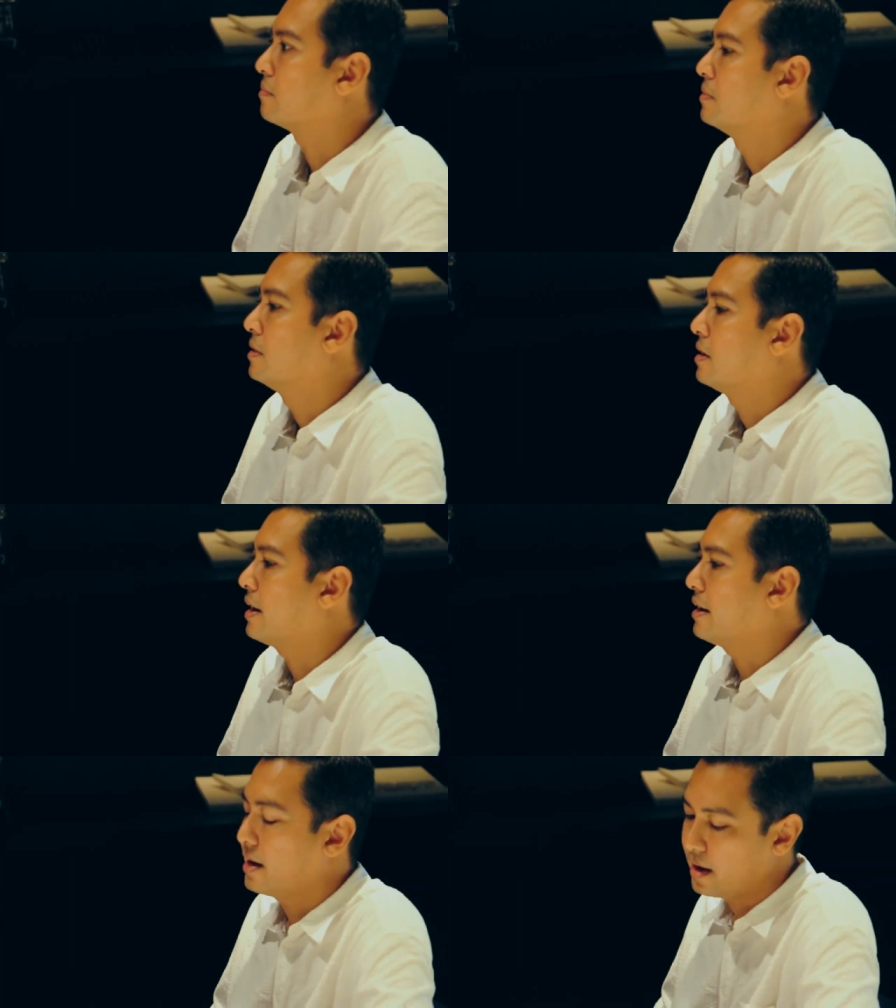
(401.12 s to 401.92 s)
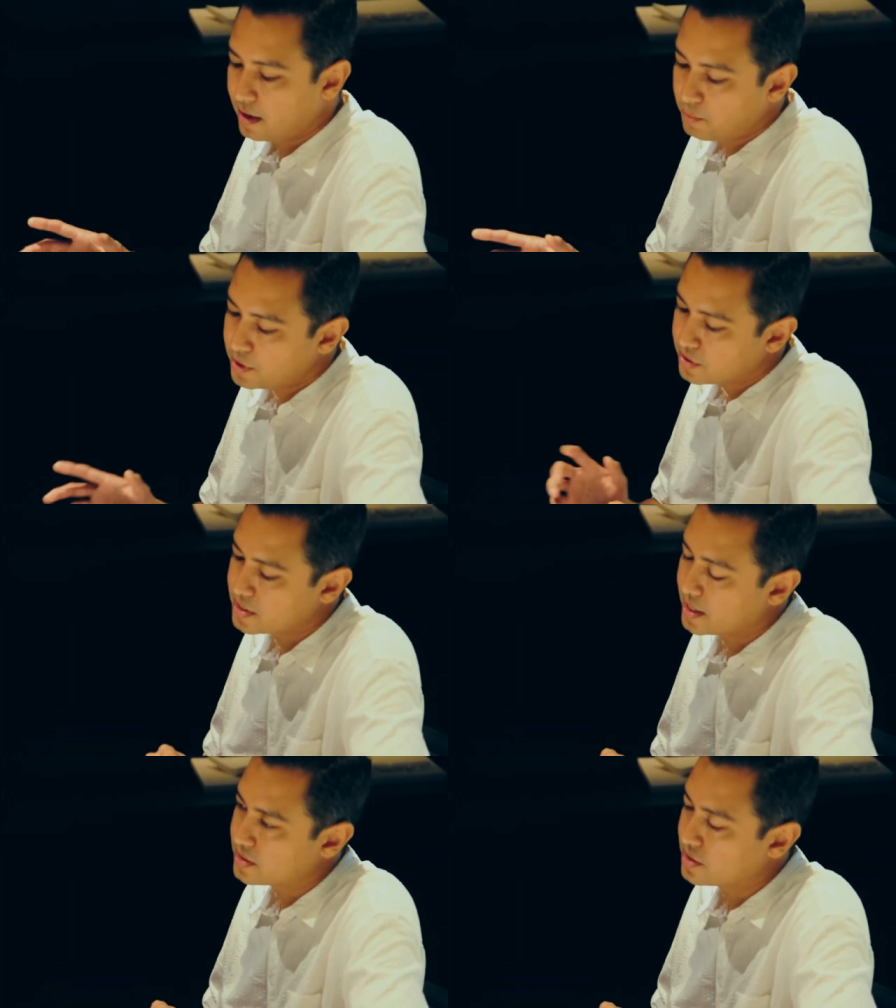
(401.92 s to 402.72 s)
Yeah. And what you're
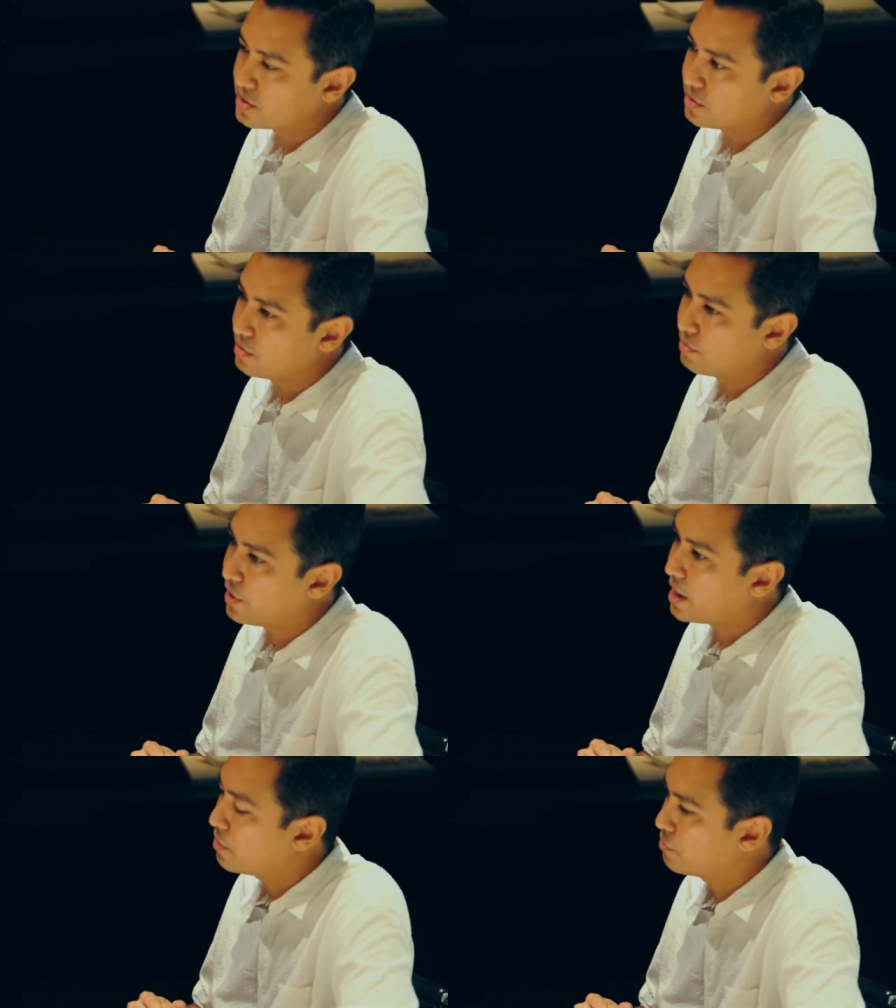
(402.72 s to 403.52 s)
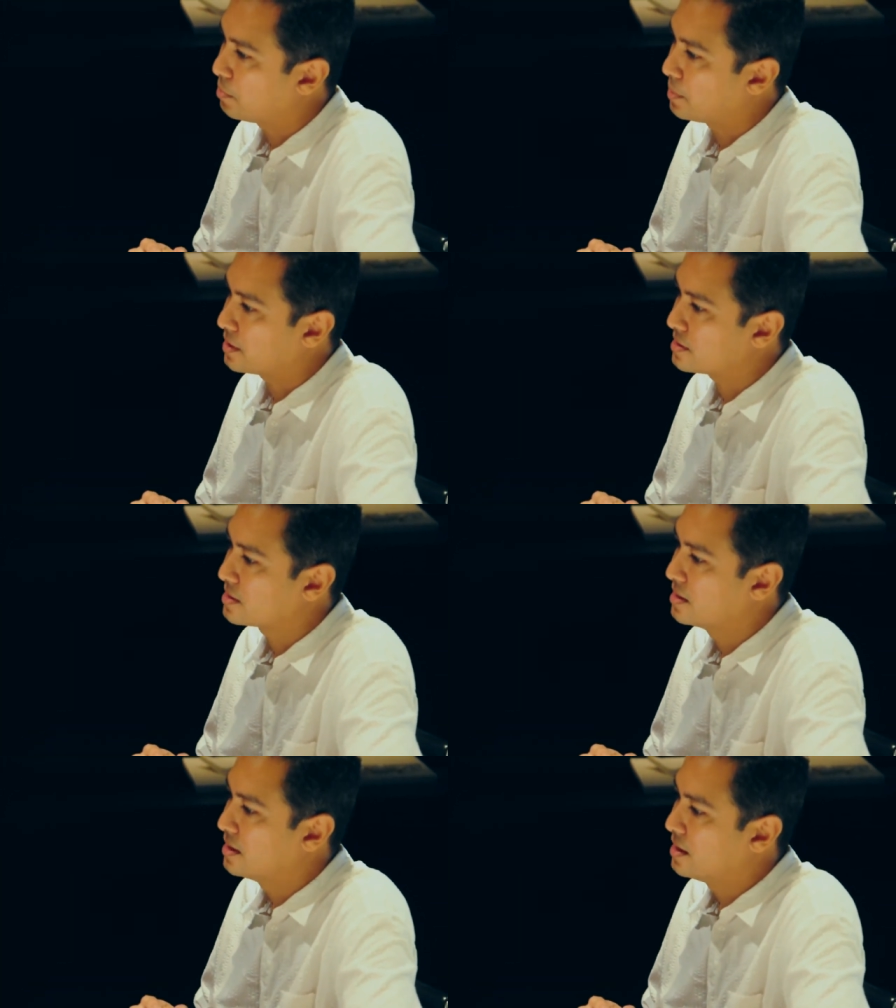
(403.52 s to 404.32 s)
saying is also very helpful,
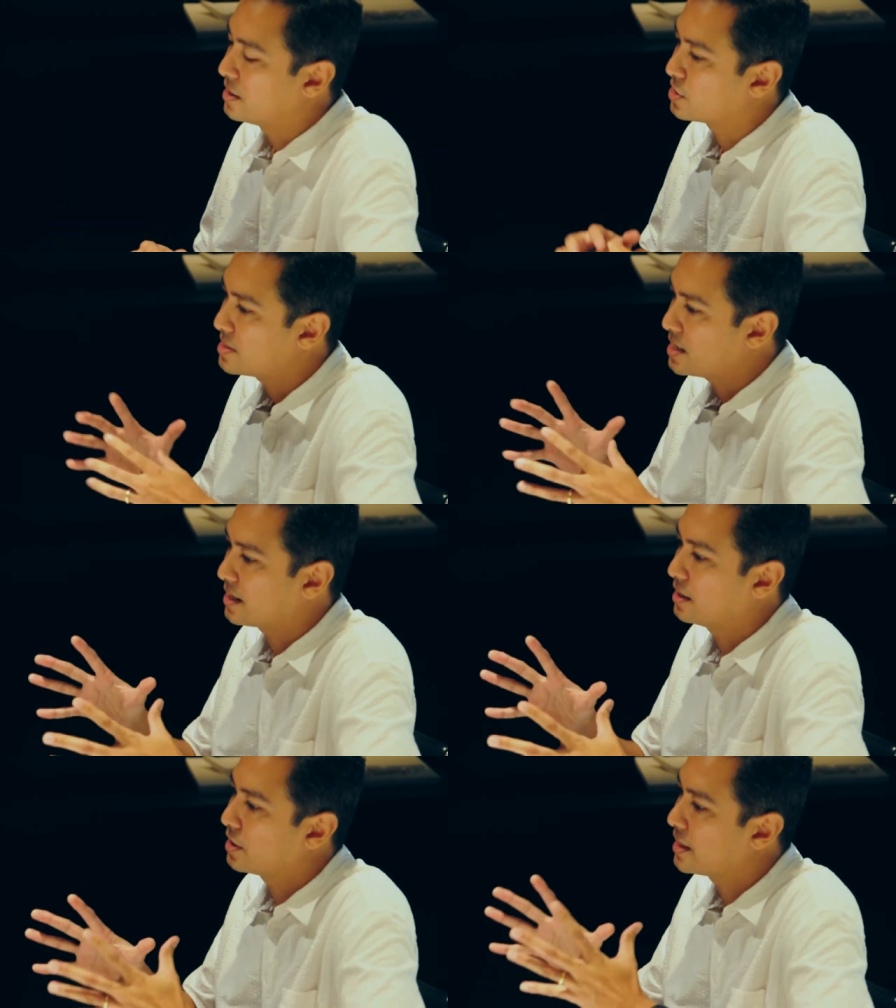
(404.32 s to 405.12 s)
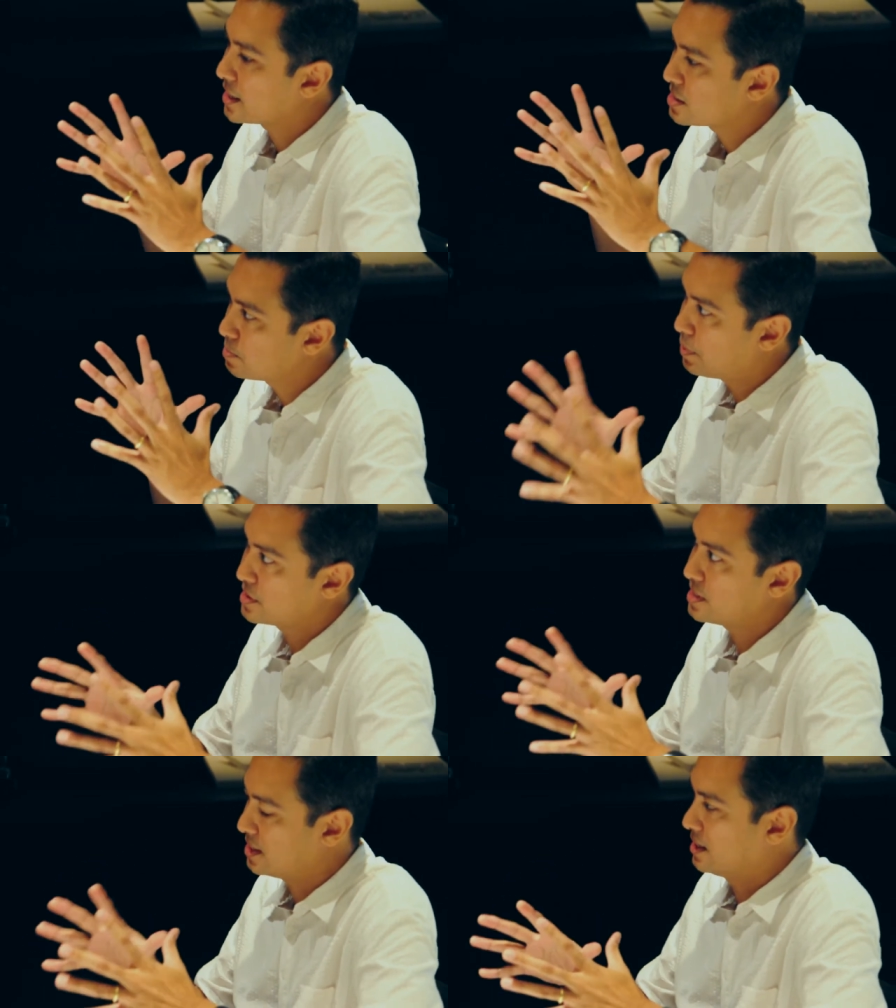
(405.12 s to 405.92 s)
because you're saying, look, an
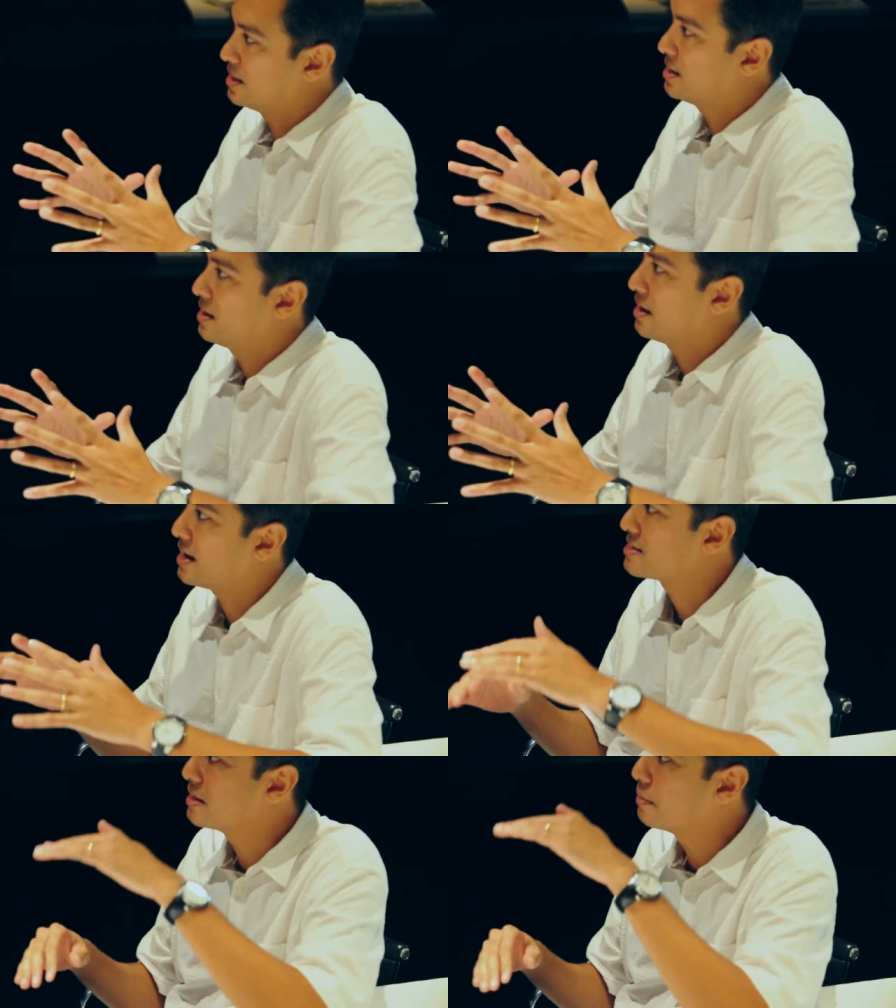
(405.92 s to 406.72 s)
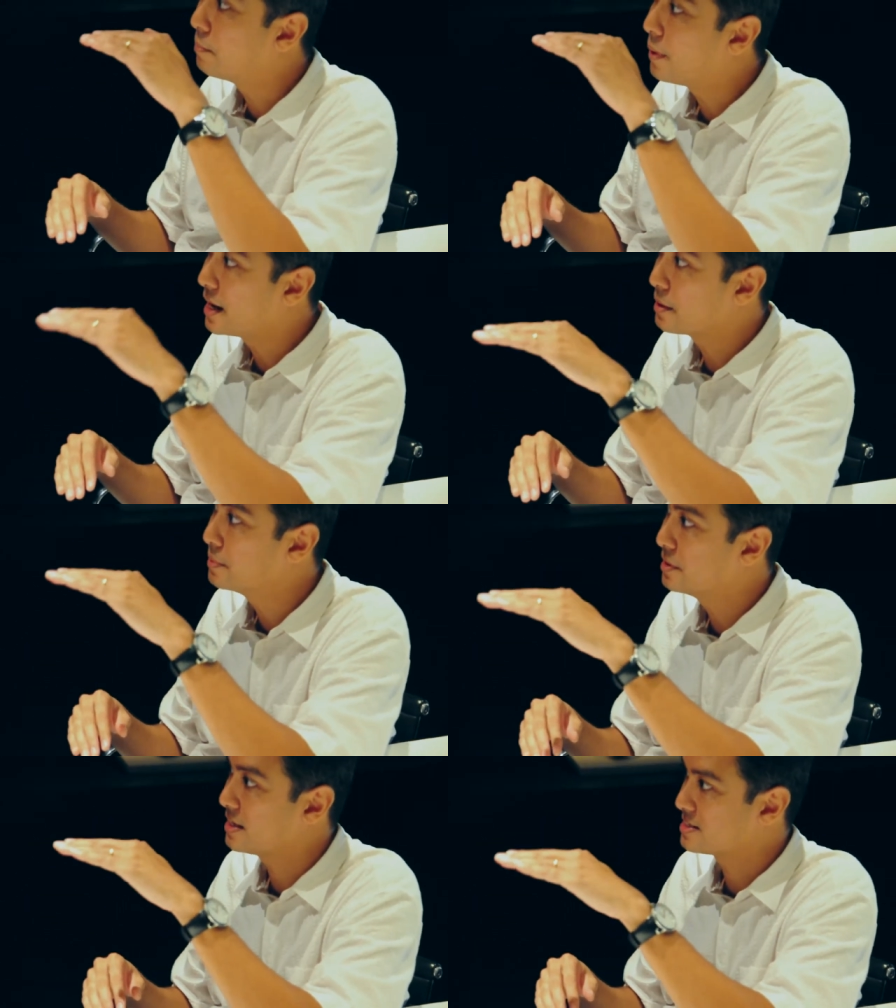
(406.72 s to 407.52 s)
expositor has the
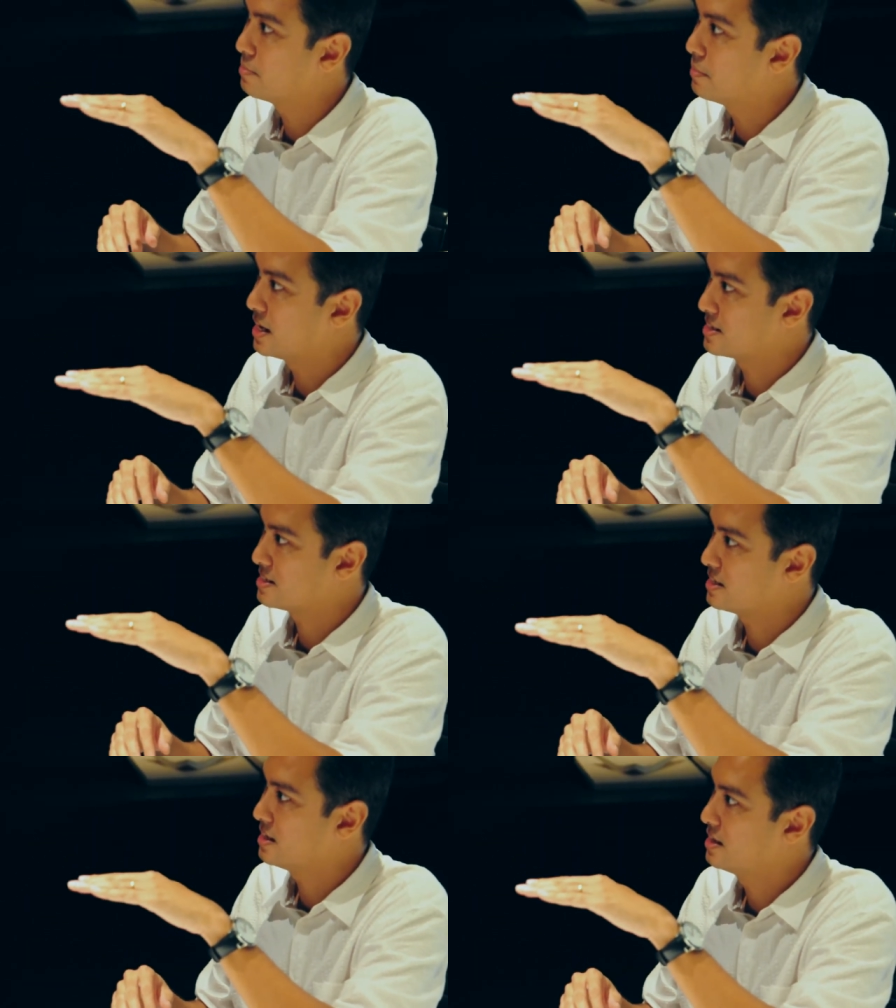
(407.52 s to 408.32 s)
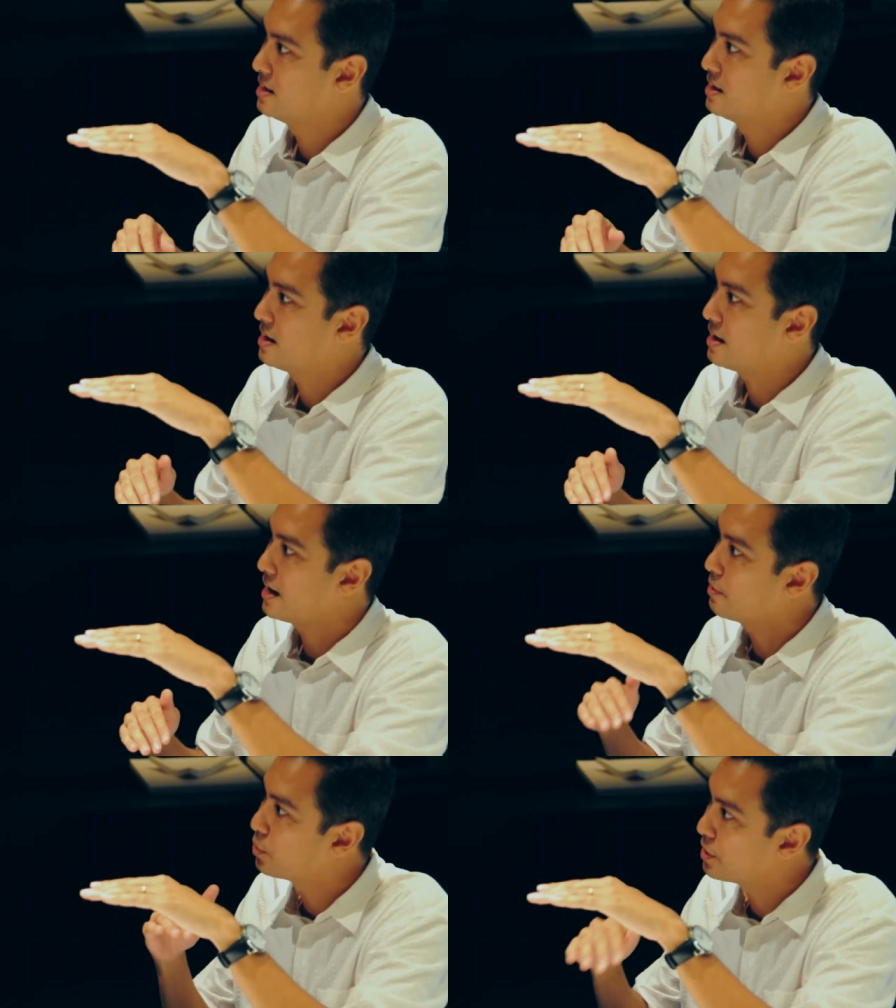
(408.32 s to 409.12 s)
Bible as the master,
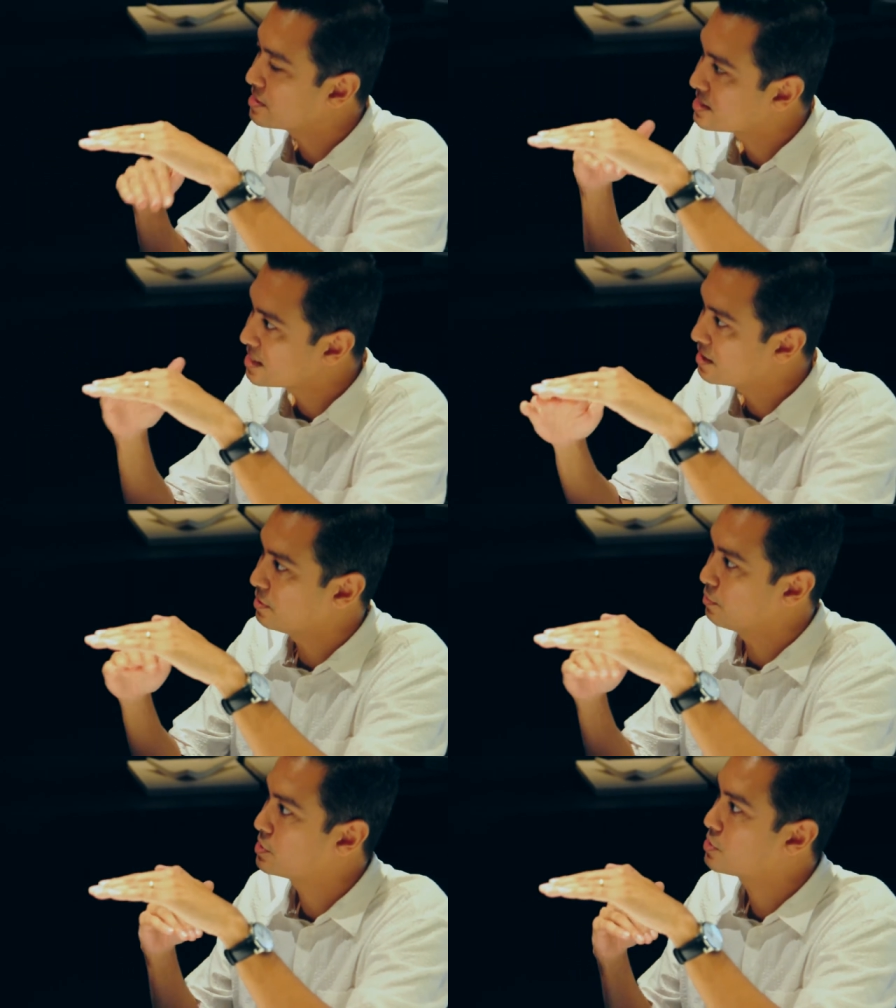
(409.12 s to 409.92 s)
and we're its servant.